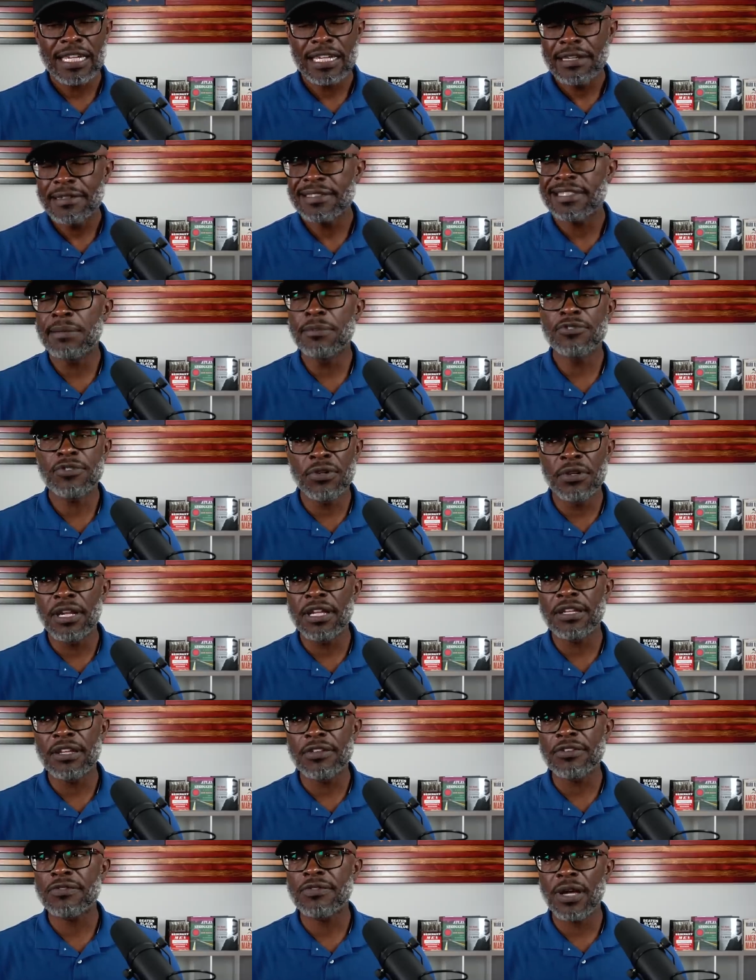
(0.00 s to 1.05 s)
She was going to
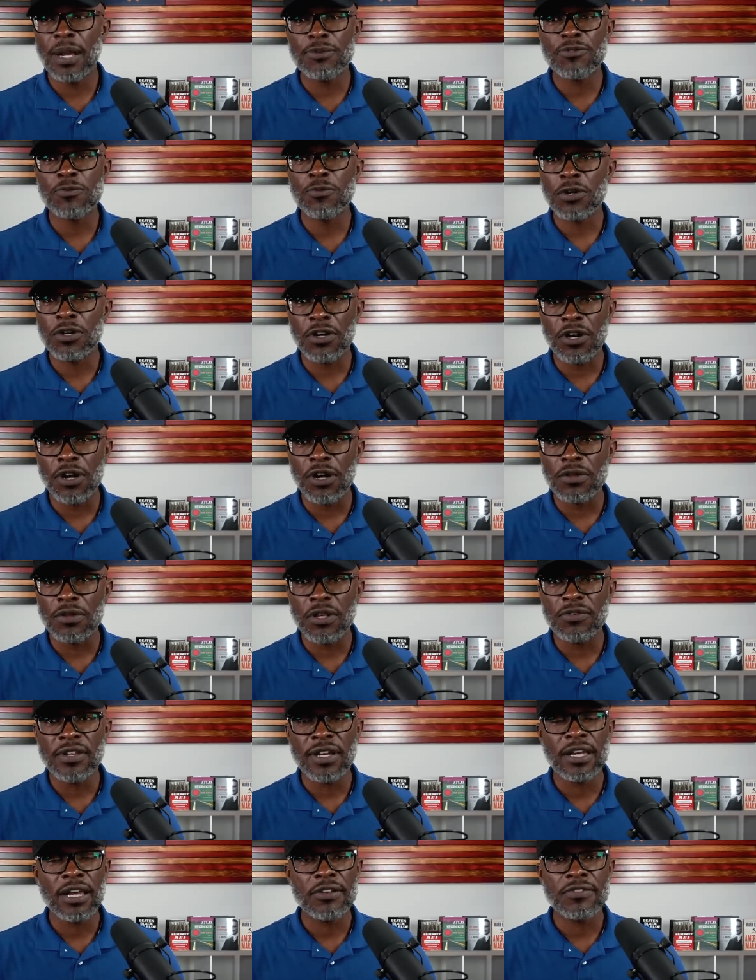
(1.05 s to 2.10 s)
get stopped
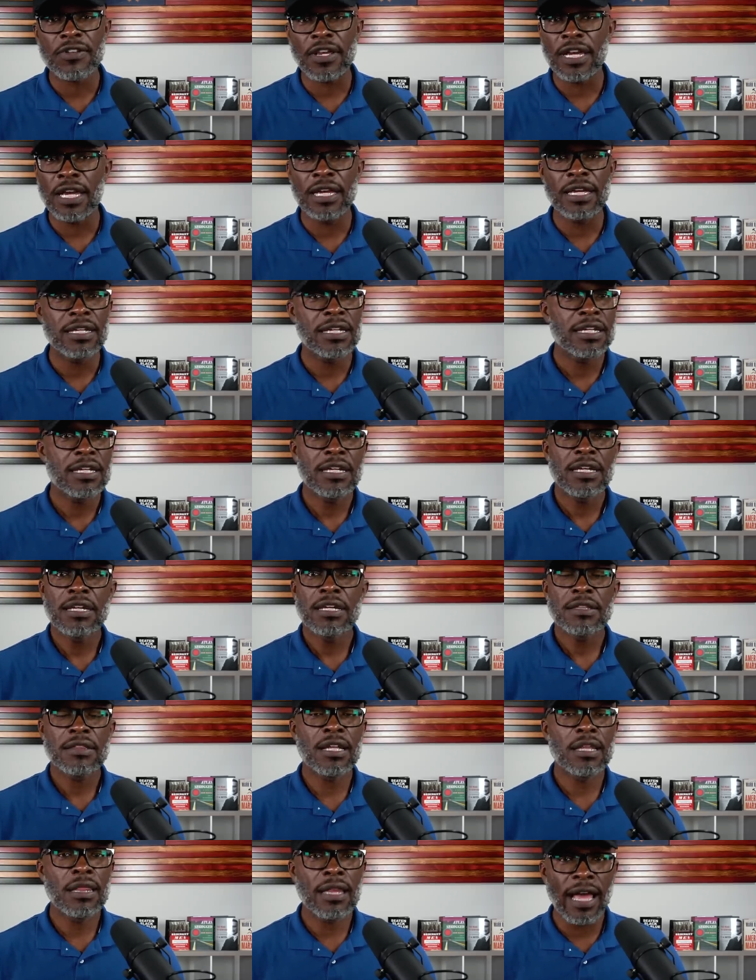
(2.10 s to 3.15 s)
regardless. Like I say,
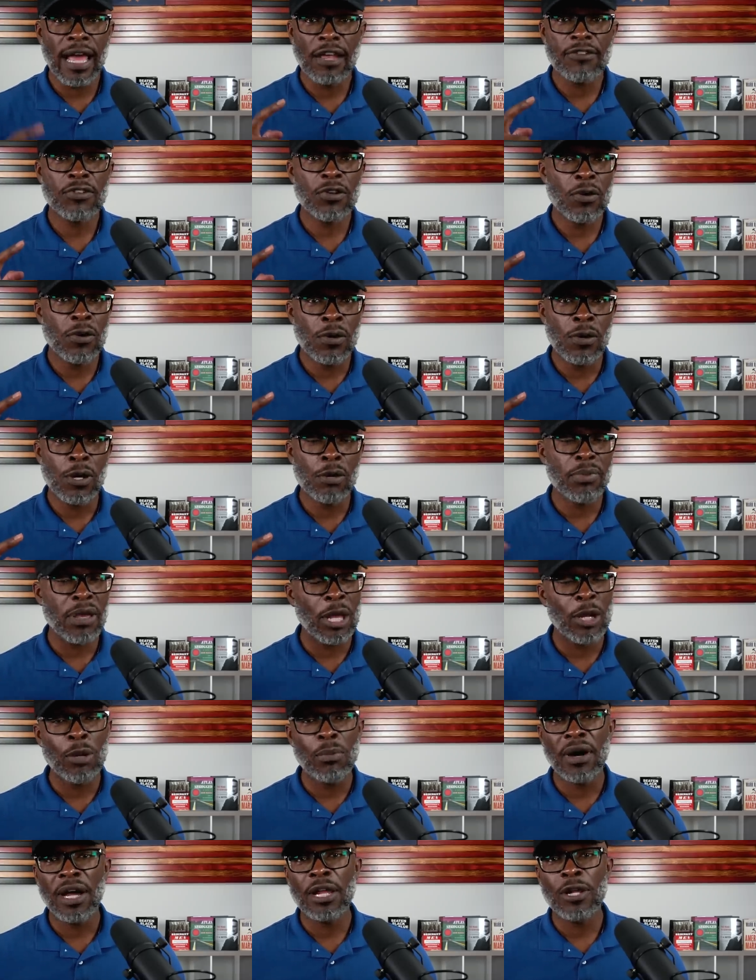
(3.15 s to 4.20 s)
the lights are on, but ain't
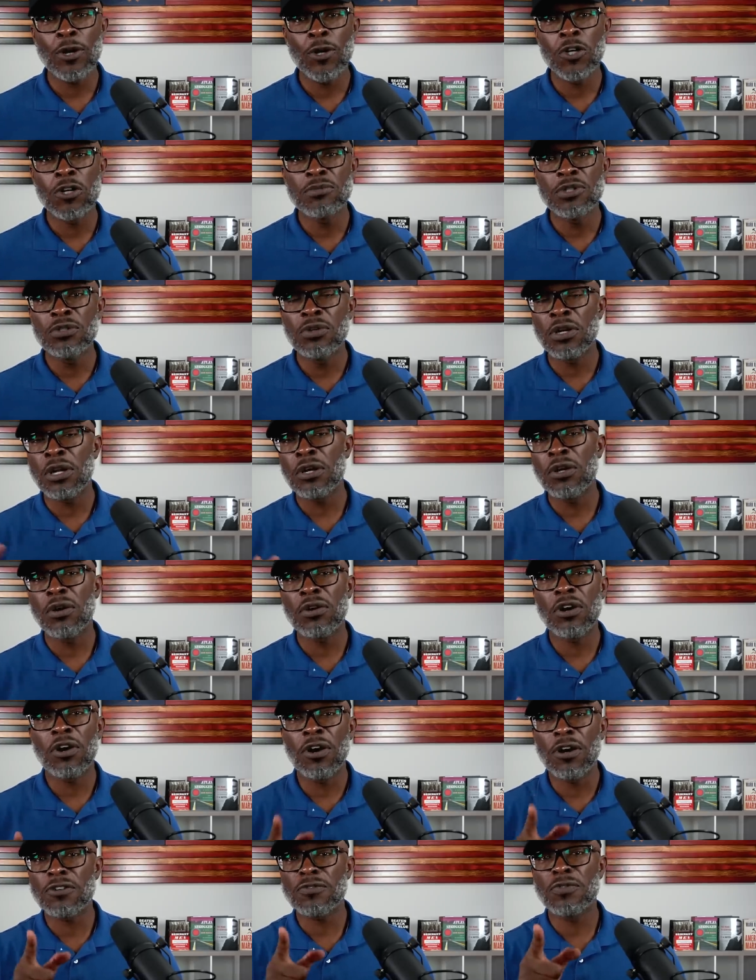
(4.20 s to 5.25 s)
nobody home. You're going to go to
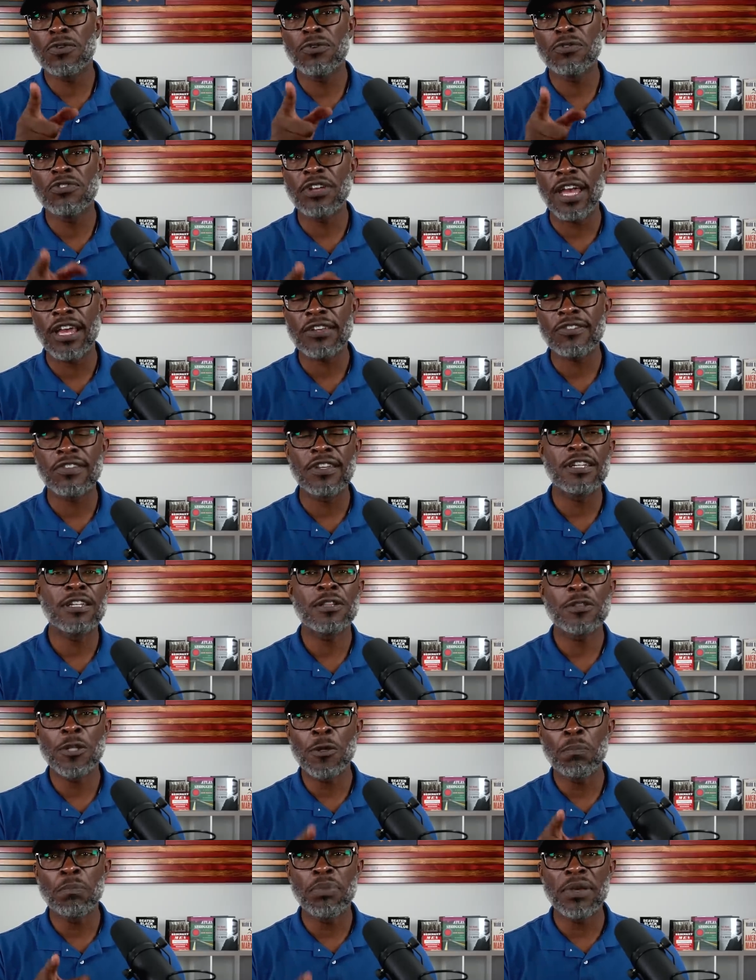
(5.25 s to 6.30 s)
Hartsfield Jackson,
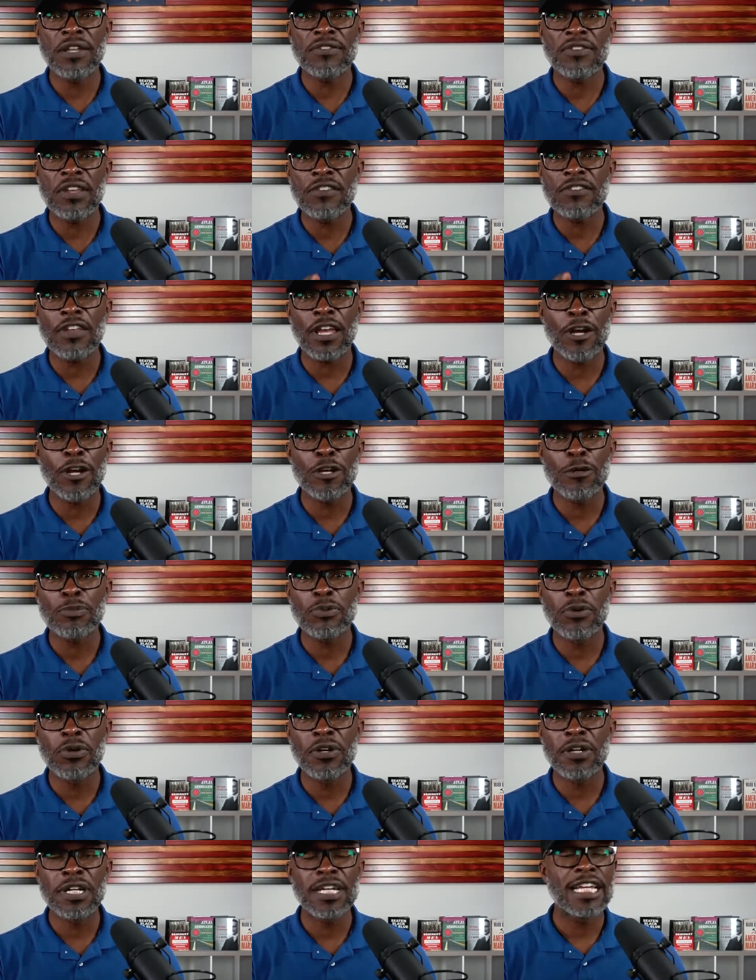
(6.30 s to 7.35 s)
the busiest
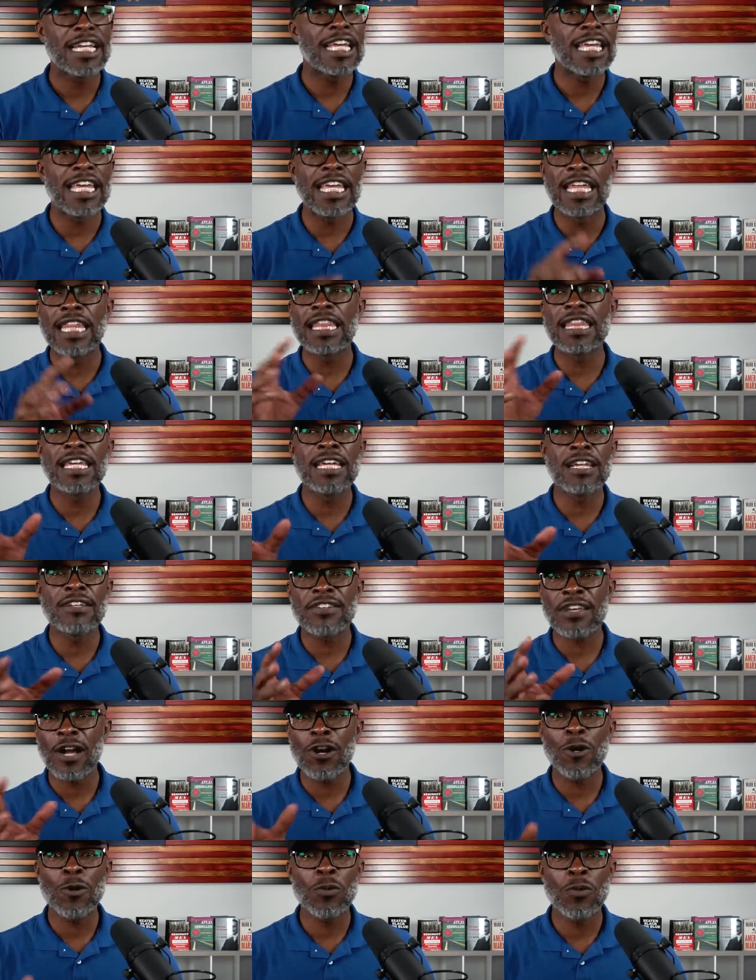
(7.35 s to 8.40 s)
airport in the
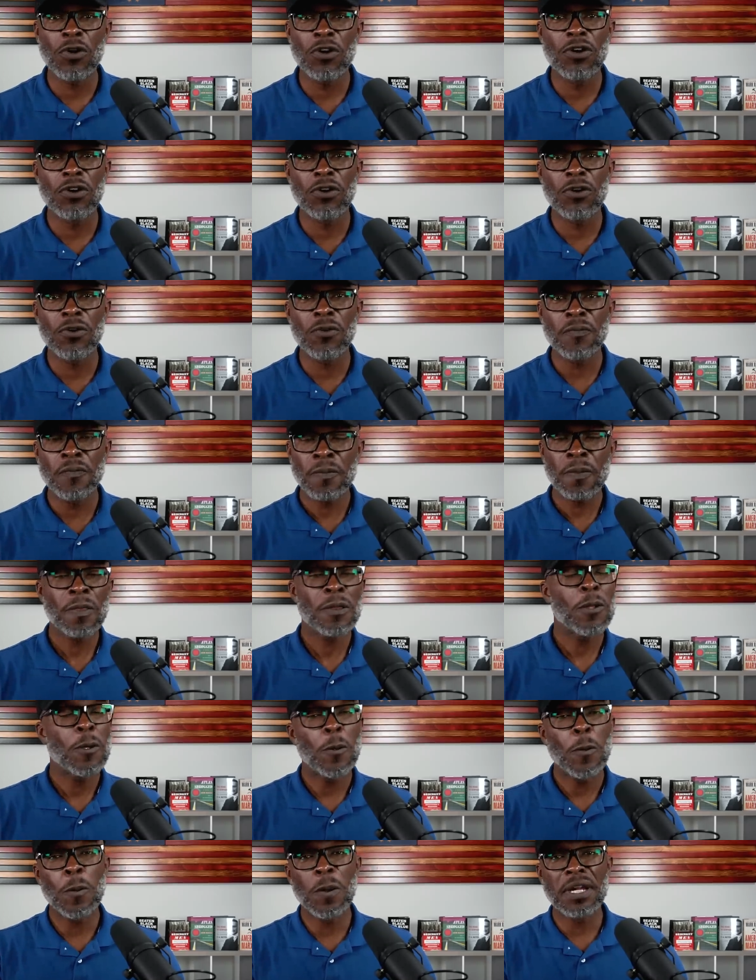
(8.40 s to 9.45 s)
entire world,
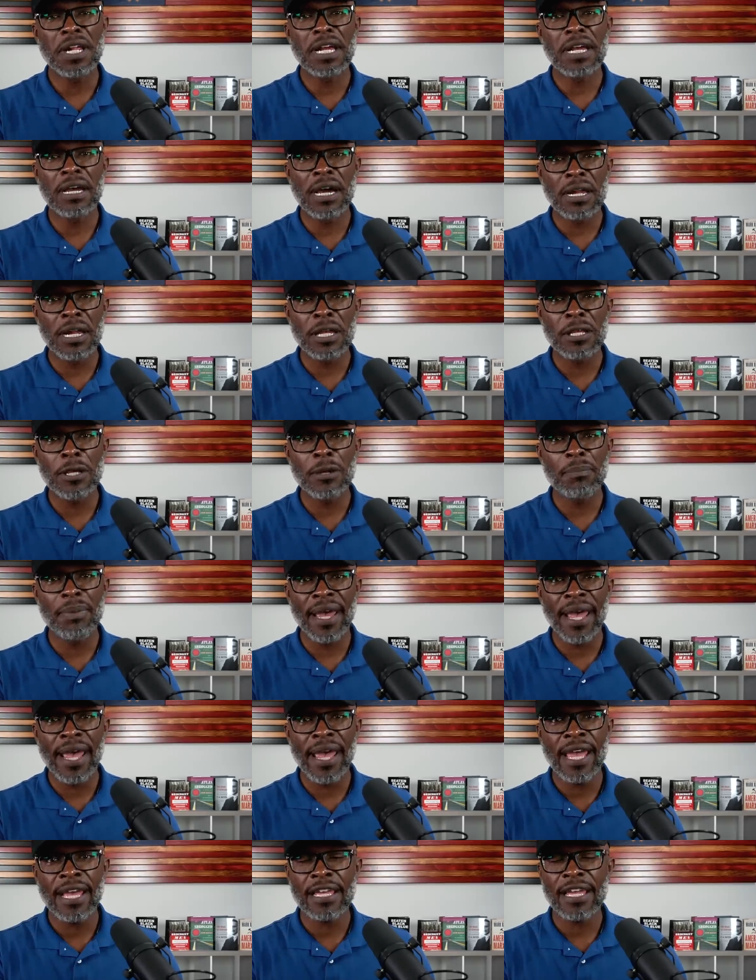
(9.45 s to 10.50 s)
with a gun in your
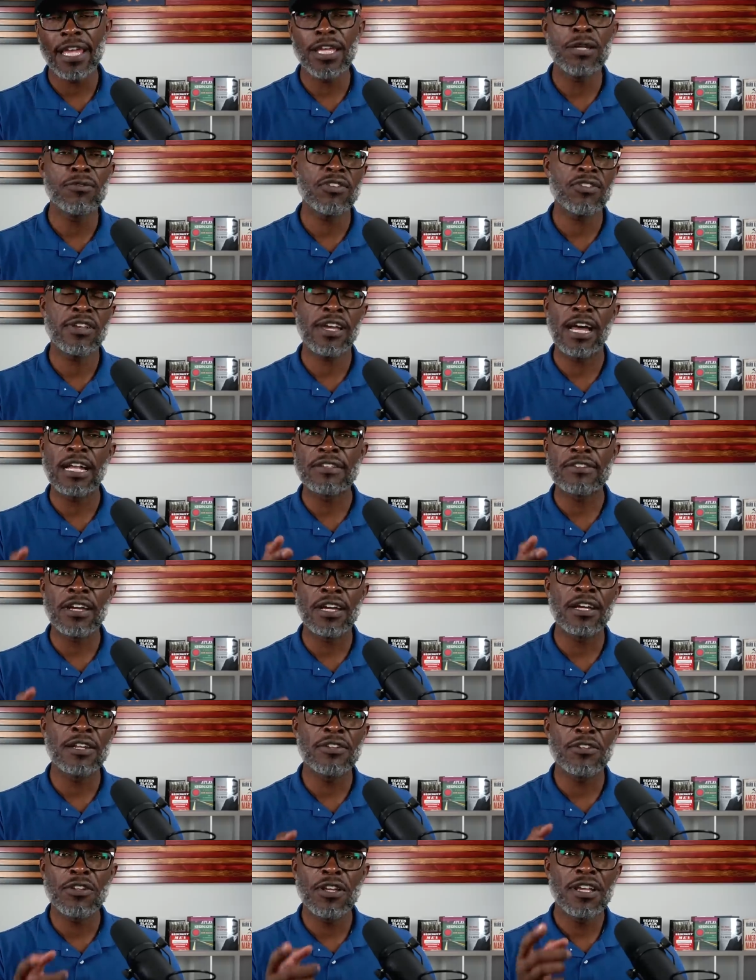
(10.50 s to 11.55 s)
bag, and you just got
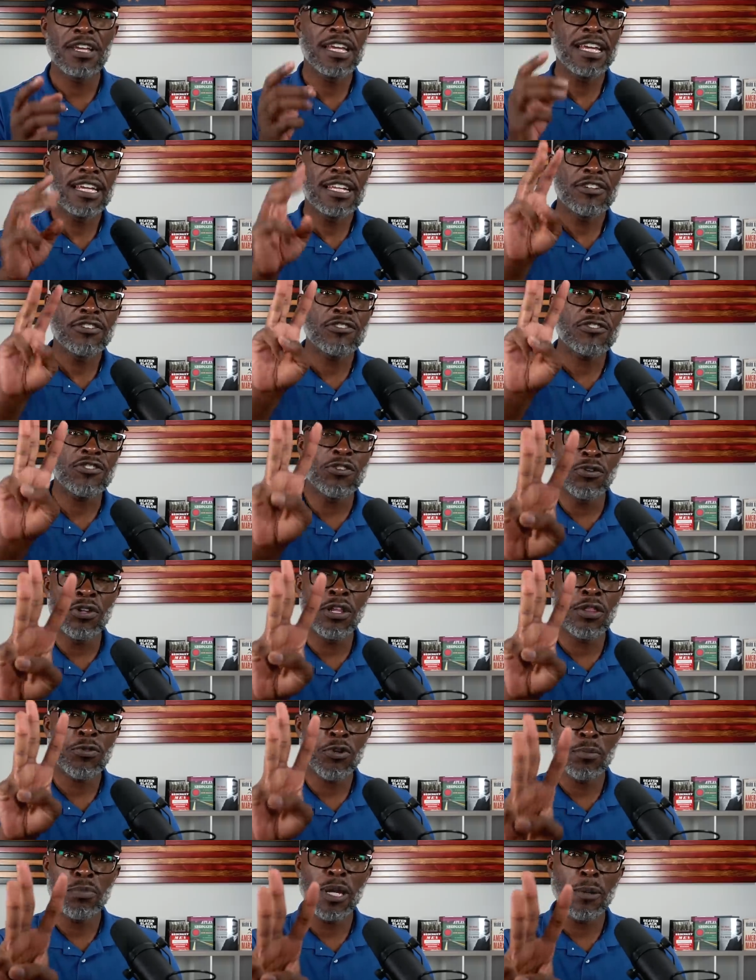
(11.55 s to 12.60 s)
done shooting
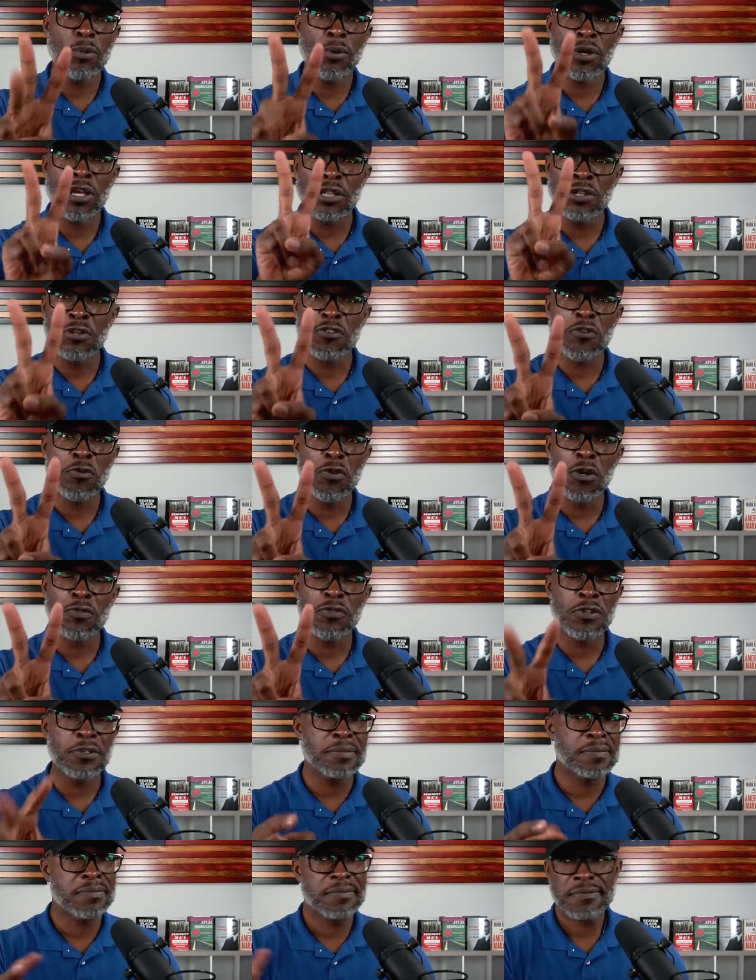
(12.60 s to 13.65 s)
three people, killing two of
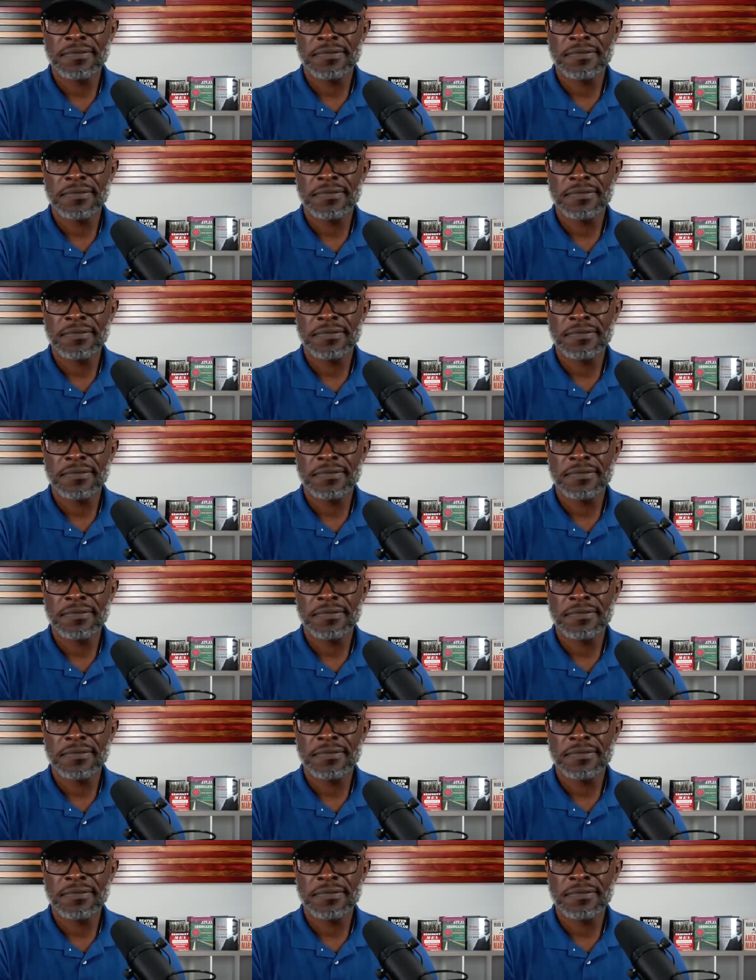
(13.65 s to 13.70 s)
them.